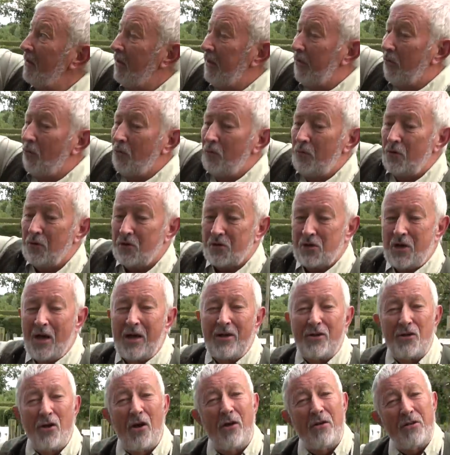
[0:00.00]
it all looks
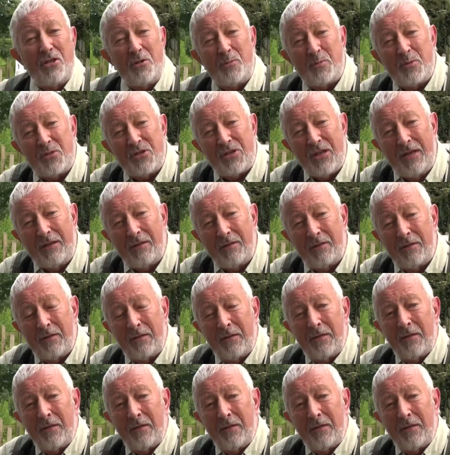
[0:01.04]
like 90%